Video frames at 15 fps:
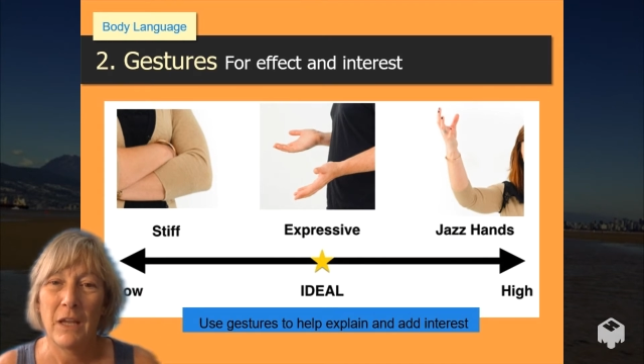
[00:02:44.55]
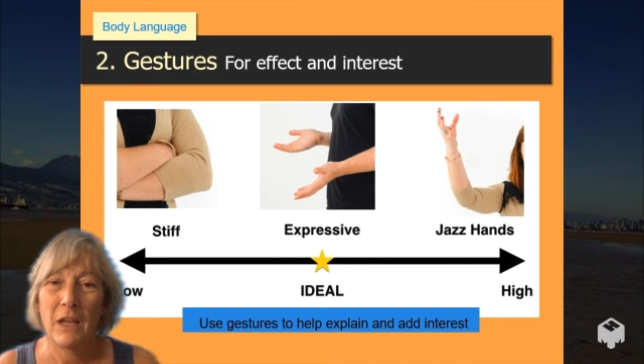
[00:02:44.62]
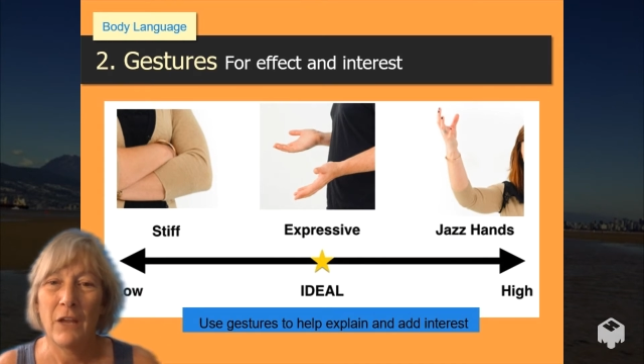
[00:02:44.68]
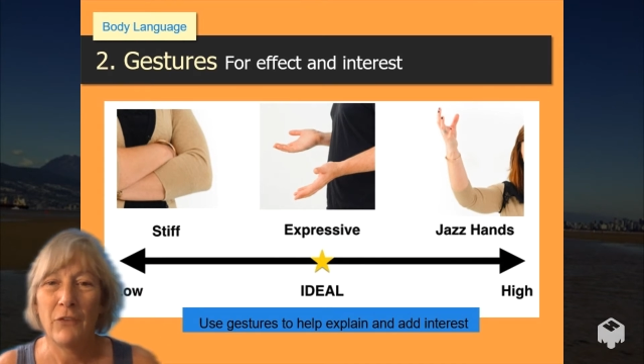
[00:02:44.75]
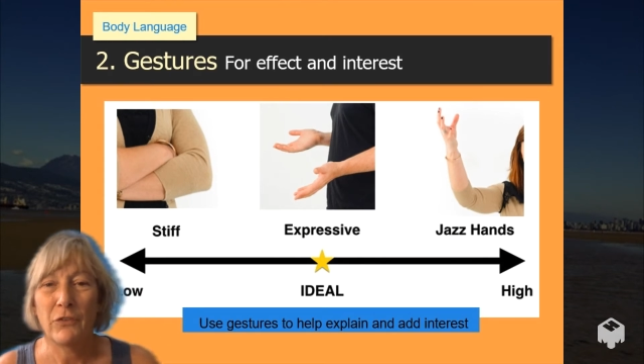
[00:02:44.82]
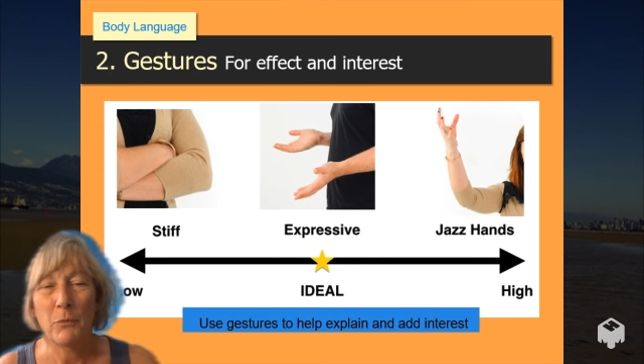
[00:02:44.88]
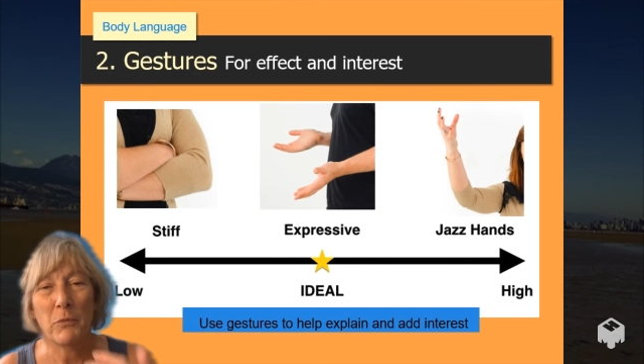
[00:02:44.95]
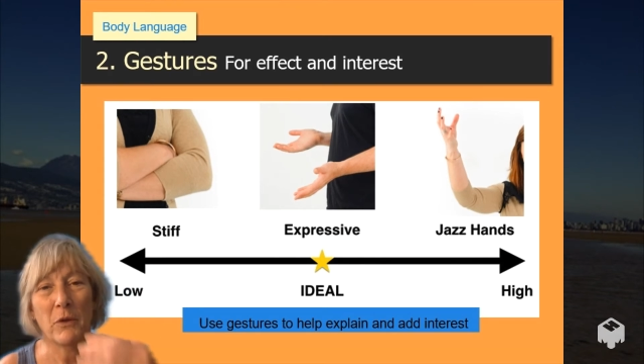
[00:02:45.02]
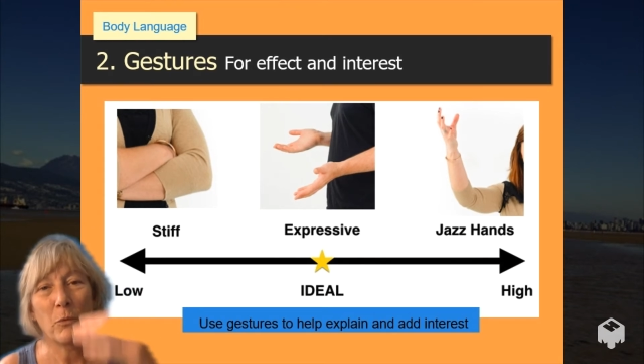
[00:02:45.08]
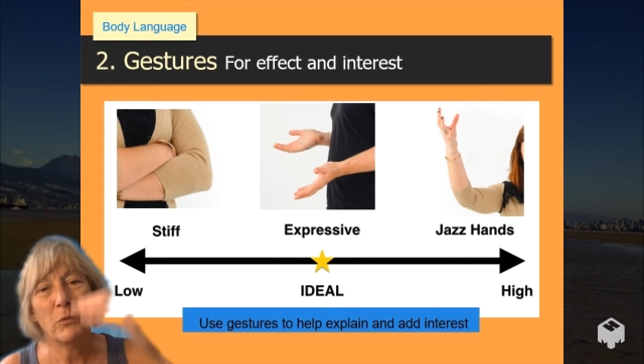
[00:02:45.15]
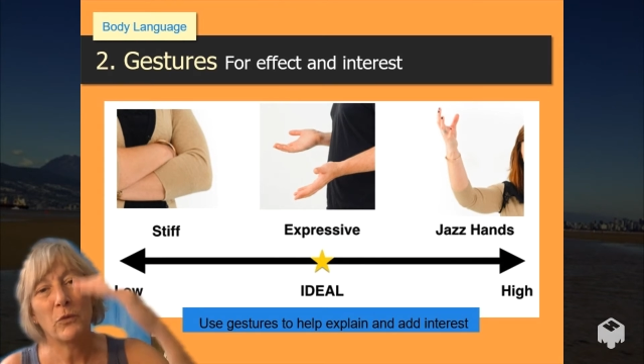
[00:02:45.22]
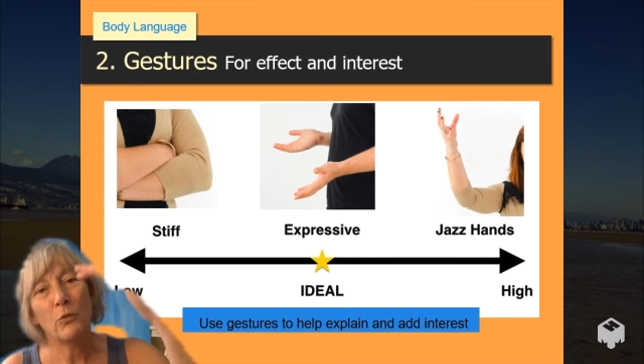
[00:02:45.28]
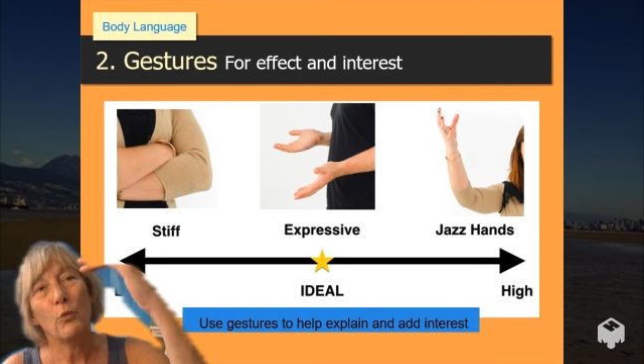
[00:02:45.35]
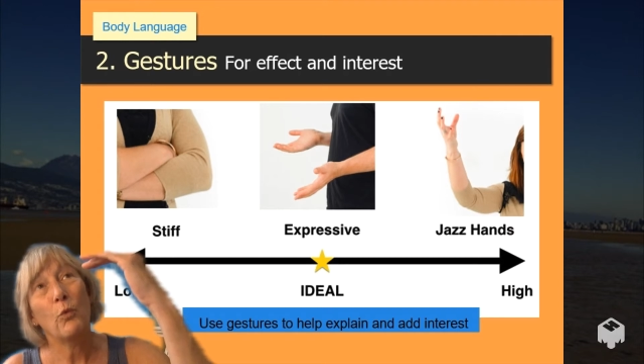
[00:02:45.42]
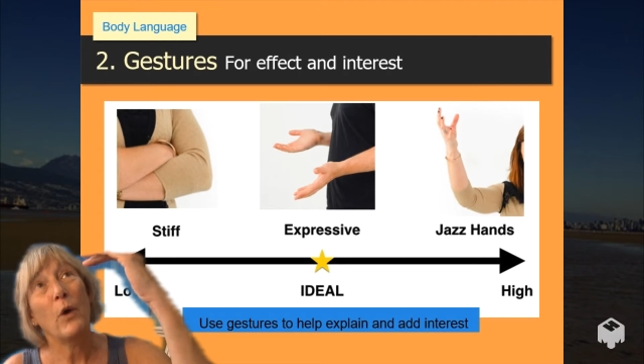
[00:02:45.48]
If something
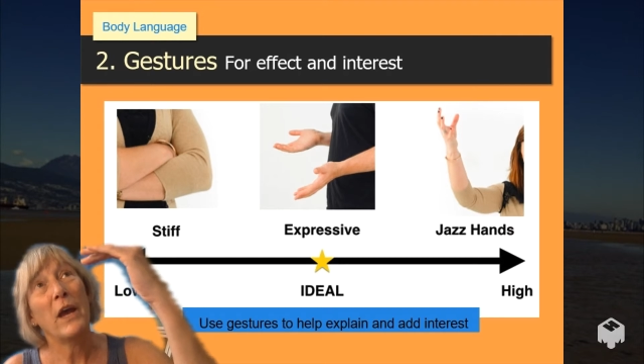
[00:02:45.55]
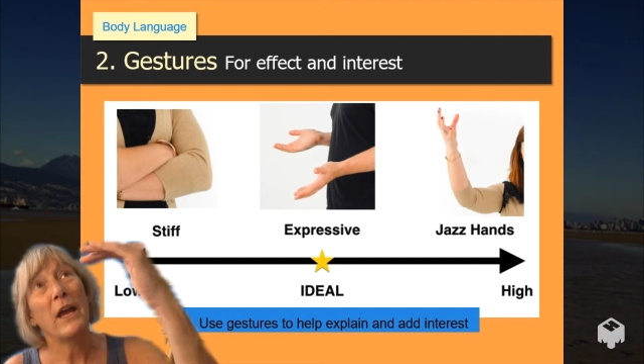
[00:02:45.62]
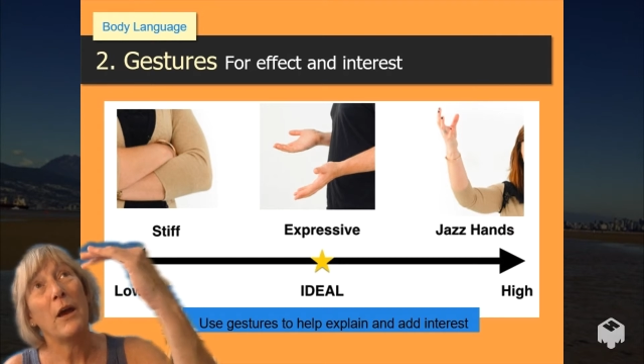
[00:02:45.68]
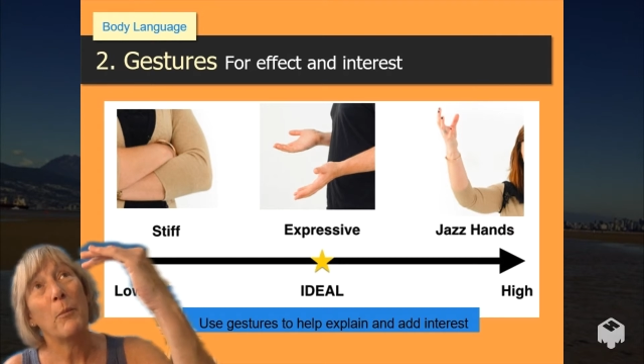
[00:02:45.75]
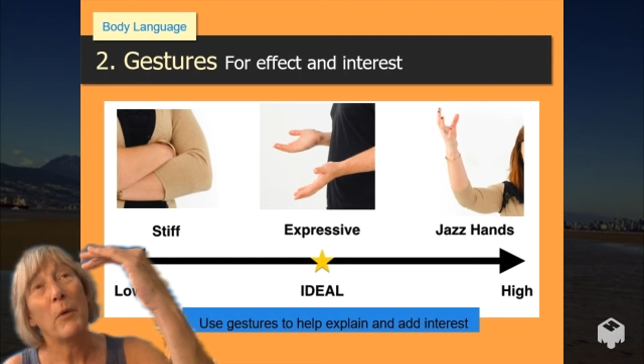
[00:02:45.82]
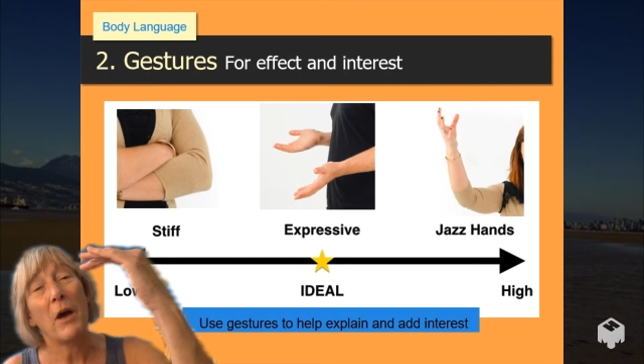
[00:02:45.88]
was way up